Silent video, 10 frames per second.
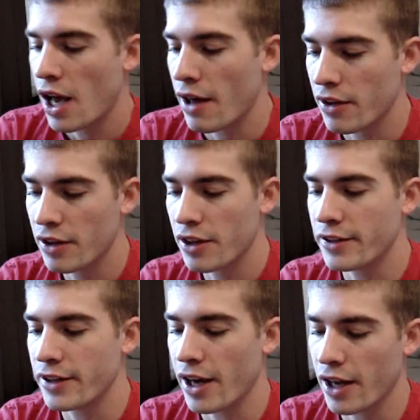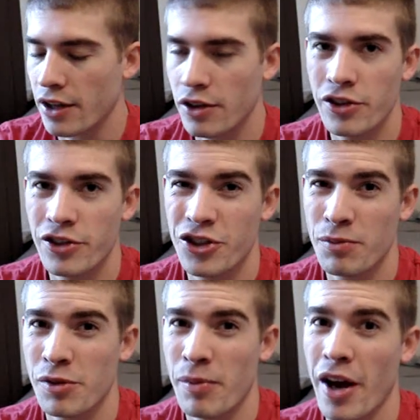at the end of the day,
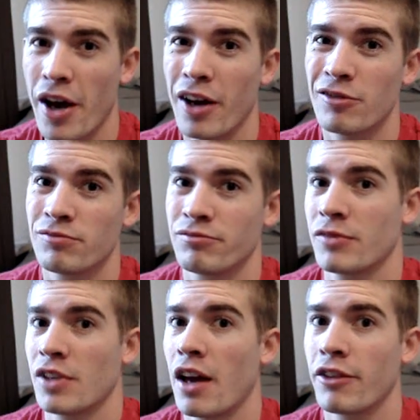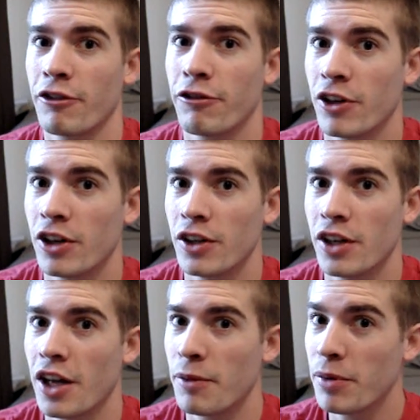YouTube's about having
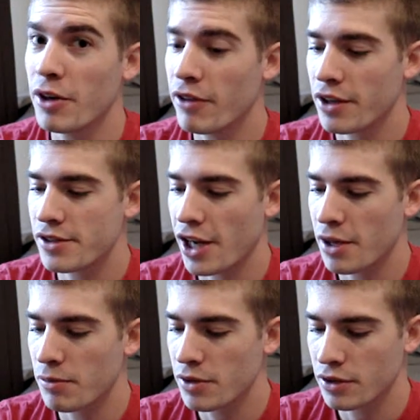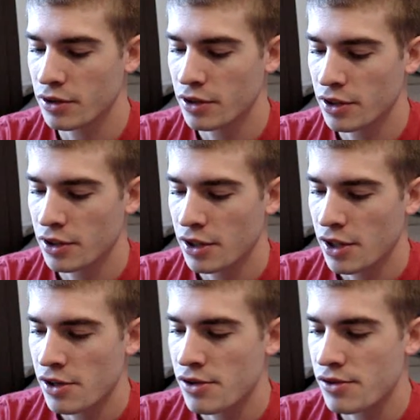fun and a bit of entertainment.
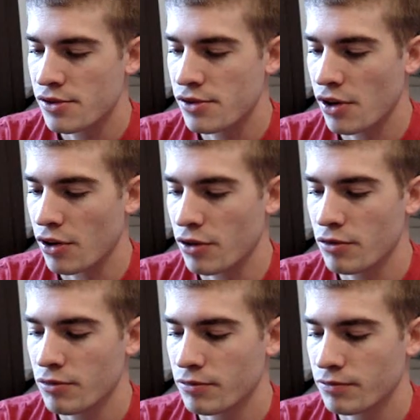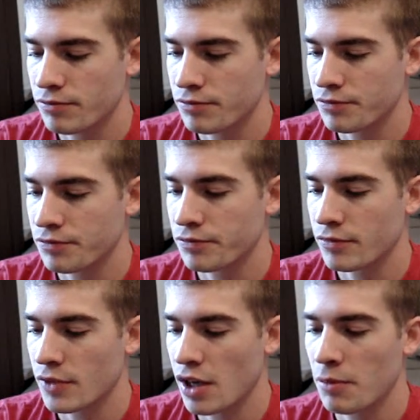So
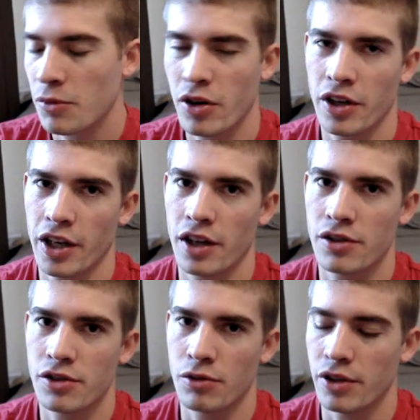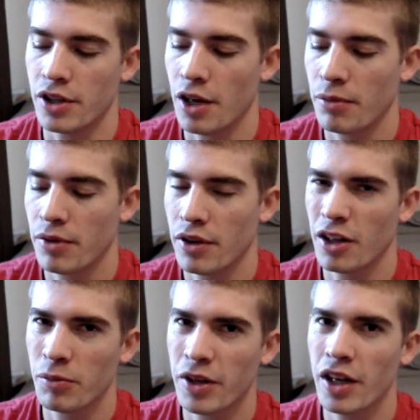I'm not going to get too in depth.
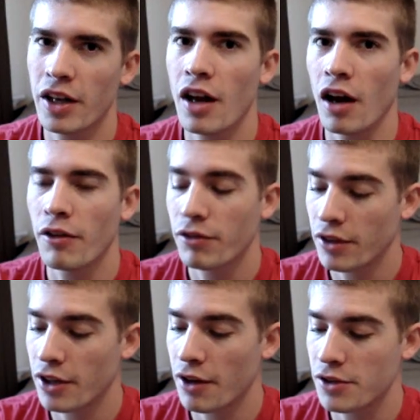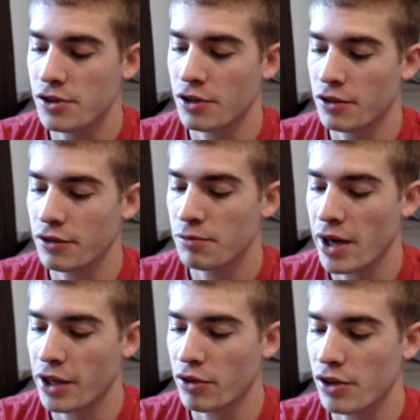It'll be enough to sort of
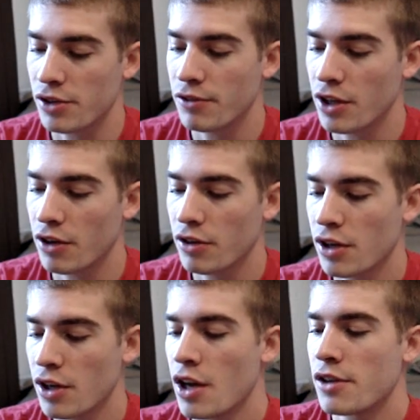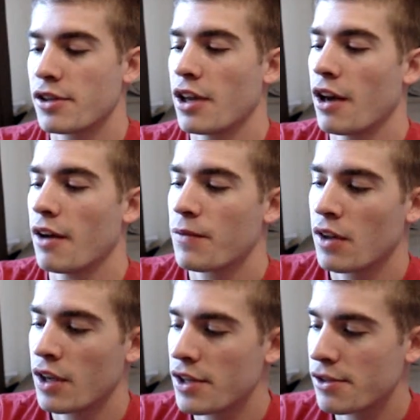make a nice video. So yeah,
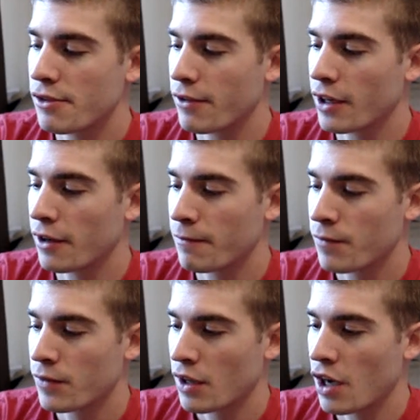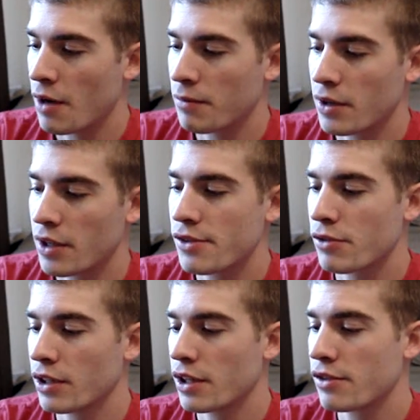here's the figure.
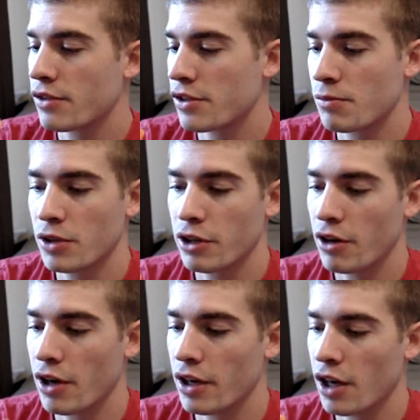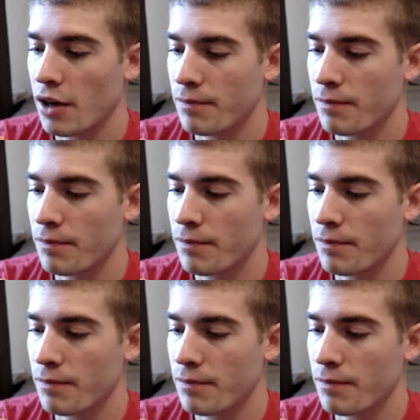He's got some really great